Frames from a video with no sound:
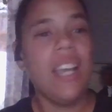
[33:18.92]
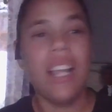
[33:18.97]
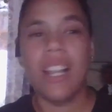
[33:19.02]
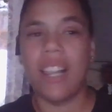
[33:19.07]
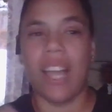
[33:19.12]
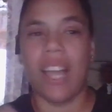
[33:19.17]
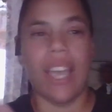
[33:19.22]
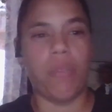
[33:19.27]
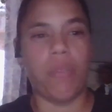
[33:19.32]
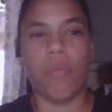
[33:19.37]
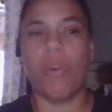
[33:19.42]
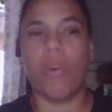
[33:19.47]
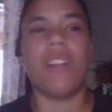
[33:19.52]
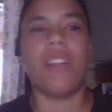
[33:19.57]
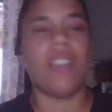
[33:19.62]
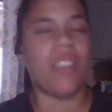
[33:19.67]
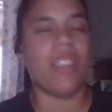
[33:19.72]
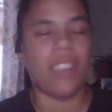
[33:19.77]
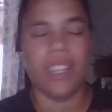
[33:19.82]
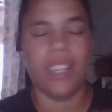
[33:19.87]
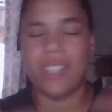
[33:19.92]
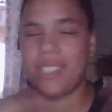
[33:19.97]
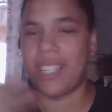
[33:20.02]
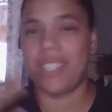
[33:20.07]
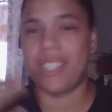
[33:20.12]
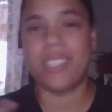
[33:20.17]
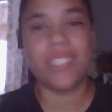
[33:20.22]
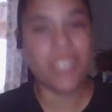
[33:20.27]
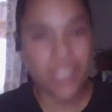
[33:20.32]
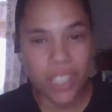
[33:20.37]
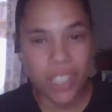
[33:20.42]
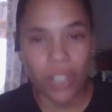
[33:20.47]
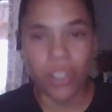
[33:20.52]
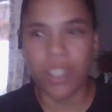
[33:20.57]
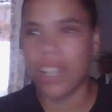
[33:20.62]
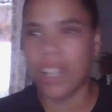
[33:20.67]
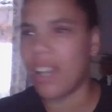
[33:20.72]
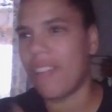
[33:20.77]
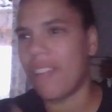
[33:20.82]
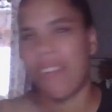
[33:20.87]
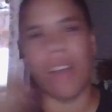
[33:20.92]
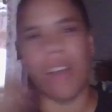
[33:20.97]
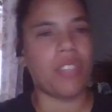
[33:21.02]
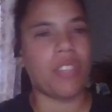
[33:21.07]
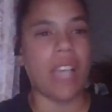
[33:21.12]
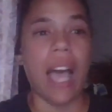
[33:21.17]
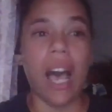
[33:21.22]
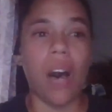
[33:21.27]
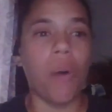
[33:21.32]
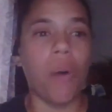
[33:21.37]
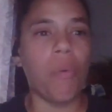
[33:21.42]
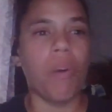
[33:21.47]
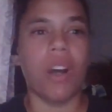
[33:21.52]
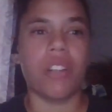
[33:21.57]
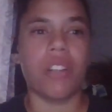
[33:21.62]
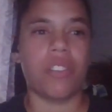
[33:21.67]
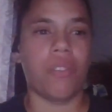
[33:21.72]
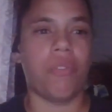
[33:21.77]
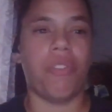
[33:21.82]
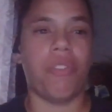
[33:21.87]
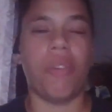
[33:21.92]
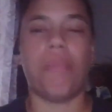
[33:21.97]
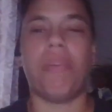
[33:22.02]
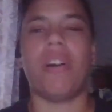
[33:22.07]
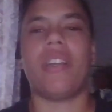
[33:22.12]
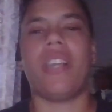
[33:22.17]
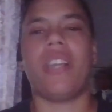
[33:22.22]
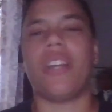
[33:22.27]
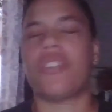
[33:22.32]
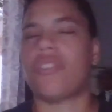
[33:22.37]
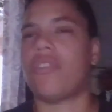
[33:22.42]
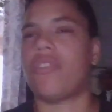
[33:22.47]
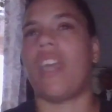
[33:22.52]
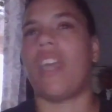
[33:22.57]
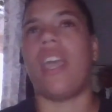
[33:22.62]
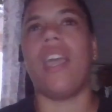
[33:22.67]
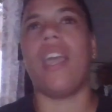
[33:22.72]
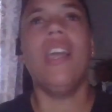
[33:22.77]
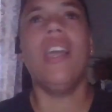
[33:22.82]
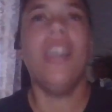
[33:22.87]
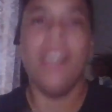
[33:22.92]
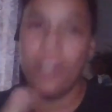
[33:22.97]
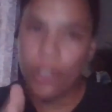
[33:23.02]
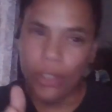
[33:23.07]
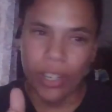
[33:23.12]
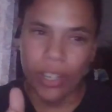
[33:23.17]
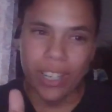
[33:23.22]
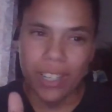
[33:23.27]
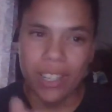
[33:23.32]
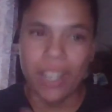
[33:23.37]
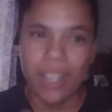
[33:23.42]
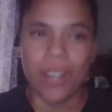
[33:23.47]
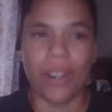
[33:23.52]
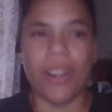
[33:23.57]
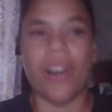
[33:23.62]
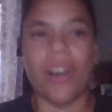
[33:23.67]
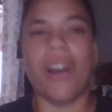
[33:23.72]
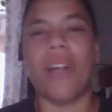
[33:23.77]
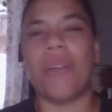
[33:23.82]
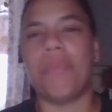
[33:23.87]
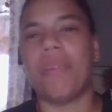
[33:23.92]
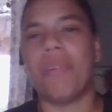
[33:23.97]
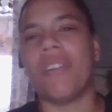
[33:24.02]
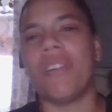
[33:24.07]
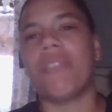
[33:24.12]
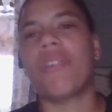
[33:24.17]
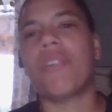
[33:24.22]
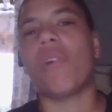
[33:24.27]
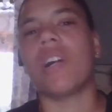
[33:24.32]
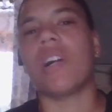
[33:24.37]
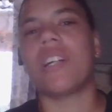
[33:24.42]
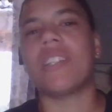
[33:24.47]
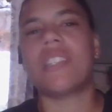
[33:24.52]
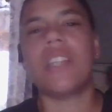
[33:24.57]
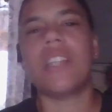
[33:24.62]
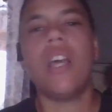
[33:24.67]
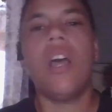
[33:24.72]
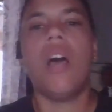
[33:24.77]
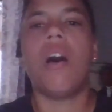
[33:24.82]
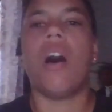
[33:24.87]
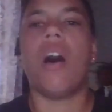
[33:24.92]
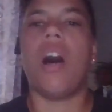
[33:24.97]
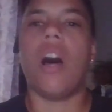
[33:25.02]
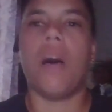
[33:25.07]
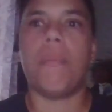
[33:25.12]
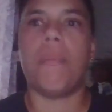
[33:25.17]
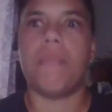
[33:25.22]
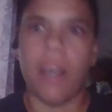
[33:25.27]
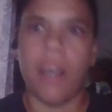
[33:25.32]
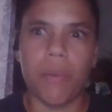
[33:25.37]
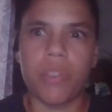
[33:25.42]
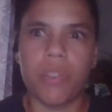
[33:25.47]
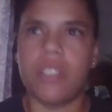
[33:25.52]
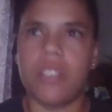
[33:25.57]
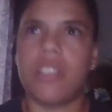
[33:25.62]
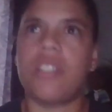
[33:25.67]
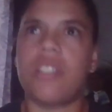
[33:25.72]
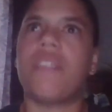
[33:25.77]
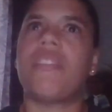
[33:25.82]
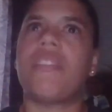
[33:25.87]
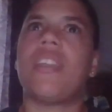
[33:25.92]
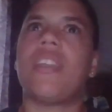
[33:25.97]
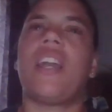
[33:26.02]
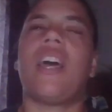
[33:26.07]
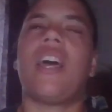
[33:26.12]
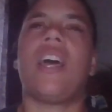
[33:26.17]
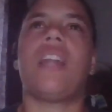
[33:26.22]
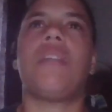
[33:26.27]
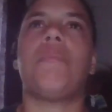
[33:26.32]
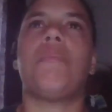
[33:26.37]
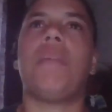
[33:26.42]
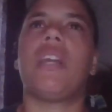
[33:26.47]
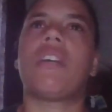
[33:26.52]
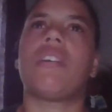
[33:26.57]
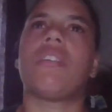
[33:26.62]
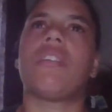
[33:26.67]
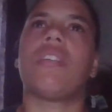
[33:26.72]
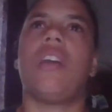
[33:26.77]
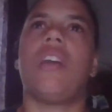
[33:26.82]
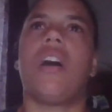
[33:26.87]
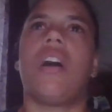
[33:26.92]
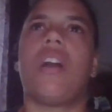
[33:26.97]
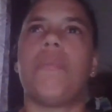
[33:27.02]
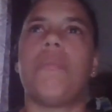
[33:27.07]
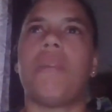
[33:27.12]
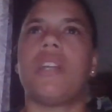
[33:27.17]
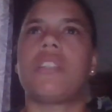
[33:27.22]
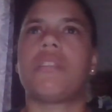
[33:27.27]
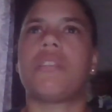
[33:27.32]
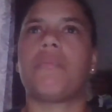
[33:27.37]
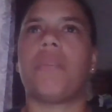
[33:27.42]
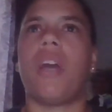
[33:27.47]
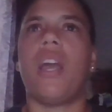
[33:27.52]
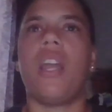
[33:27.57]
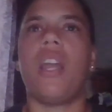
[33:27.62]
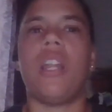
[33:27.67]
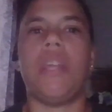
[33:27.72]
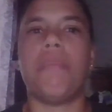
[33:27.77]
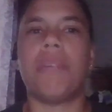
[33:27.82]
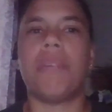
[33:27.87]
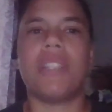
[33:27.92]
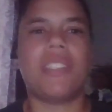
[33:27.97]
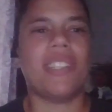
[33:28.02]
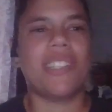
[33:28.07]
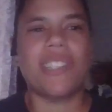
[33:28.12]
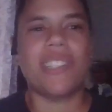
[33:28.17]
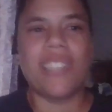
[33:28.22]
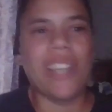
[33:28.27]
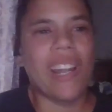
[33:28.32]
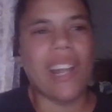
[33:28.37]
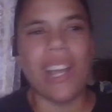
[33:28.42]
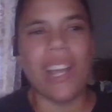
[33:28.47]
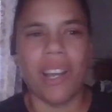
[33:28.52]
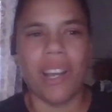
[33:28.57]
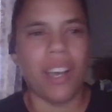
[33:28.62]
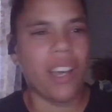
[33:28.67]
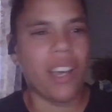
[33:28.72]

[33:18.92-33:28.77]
One of the things I still love, I was out watching football yesterday, drinking non-alcoholic beer, of course. That was a shift that I had to make early on in my sobriety. But to sit at